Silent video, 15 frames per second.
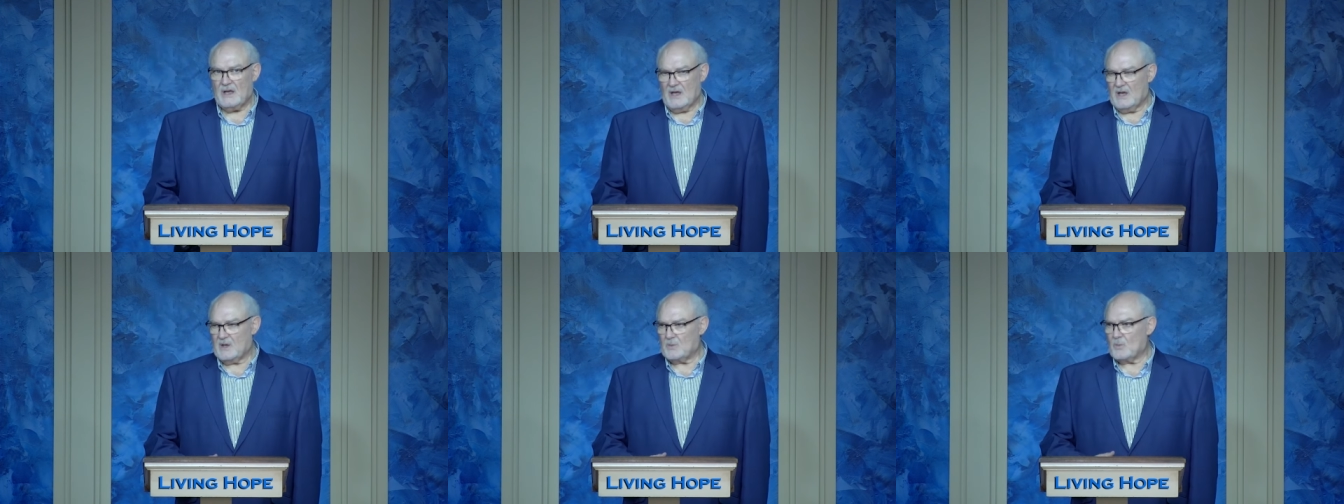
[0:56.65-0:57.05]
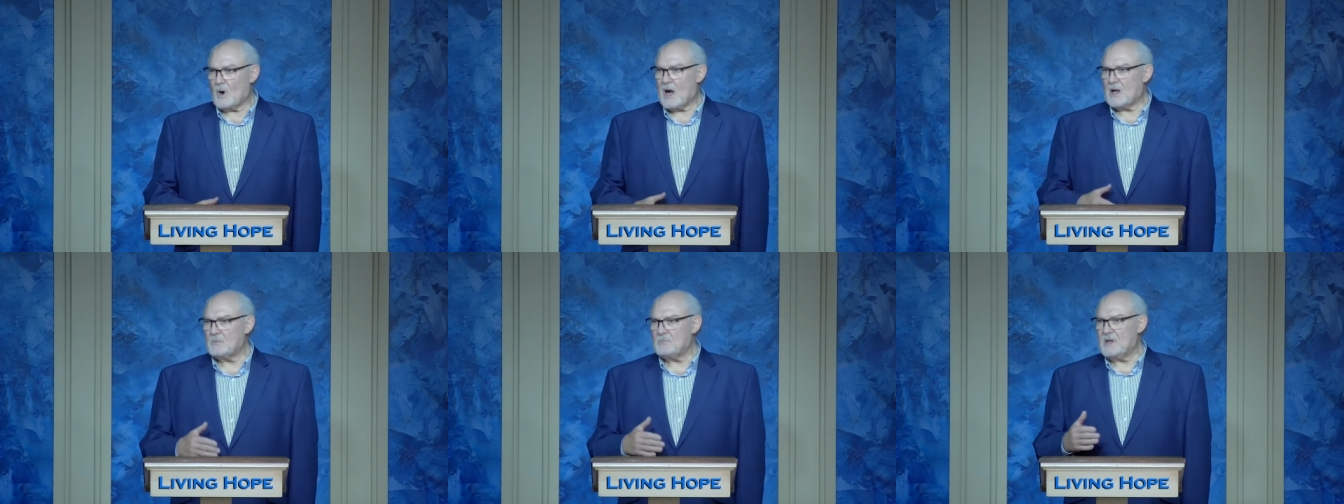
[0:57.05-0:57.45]
And
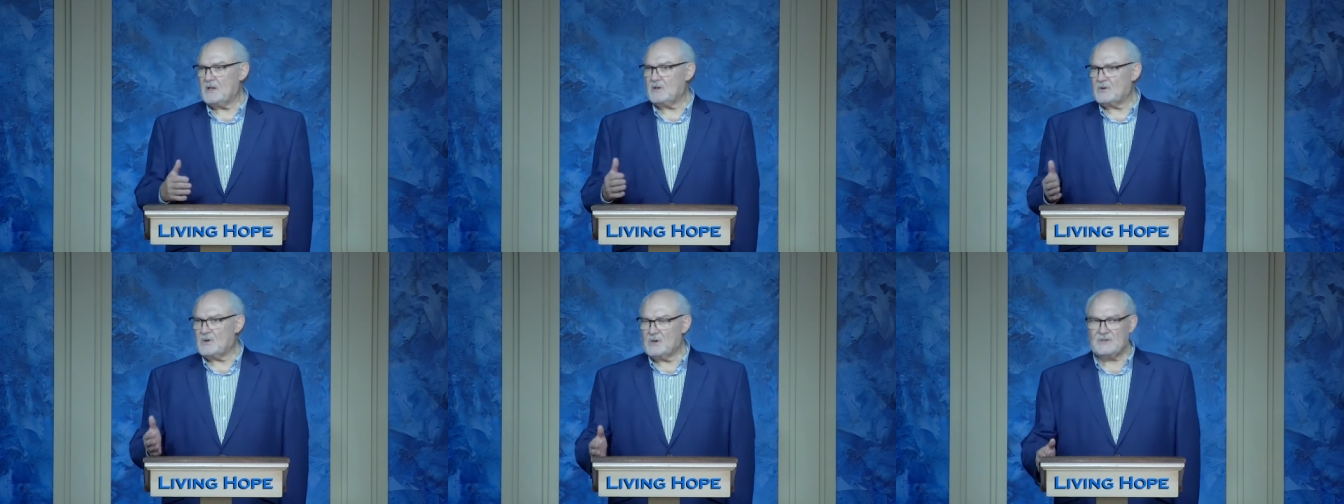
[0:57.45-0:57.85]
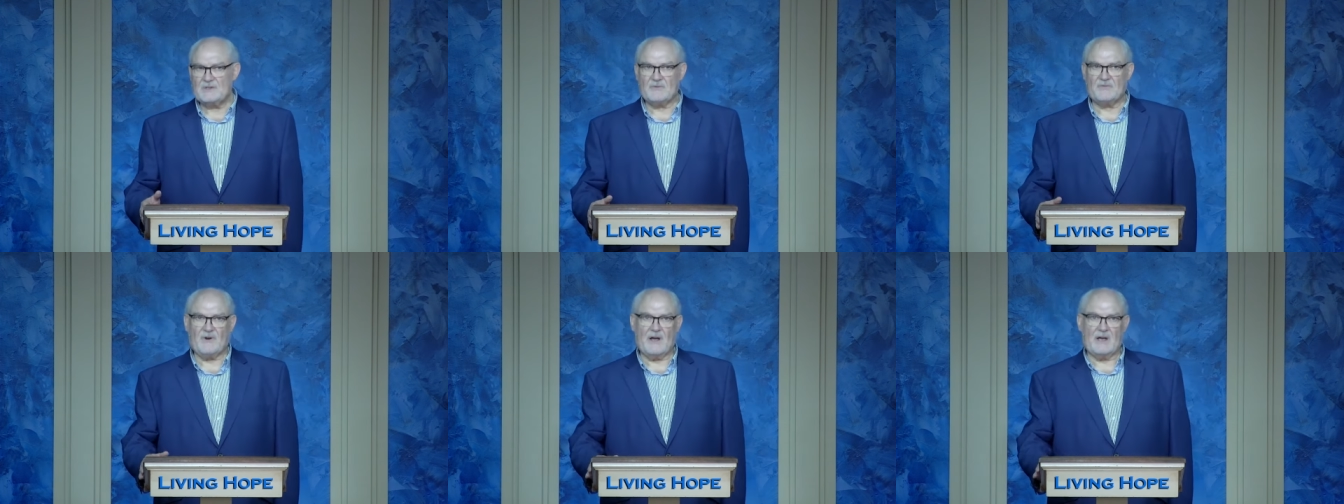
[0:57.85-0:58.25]
while being
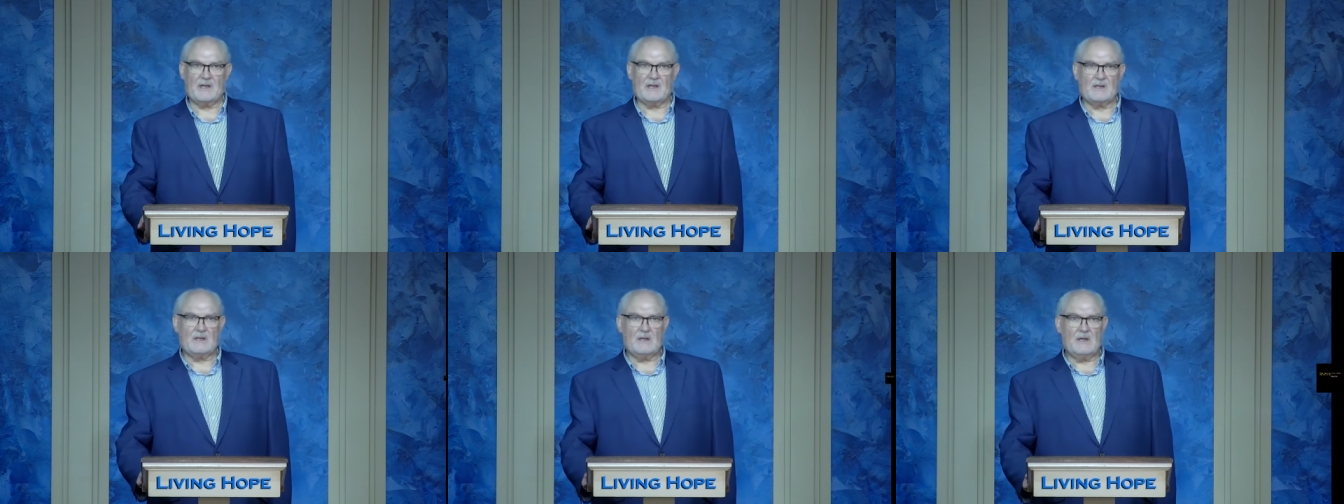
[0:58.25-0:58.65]
crucified,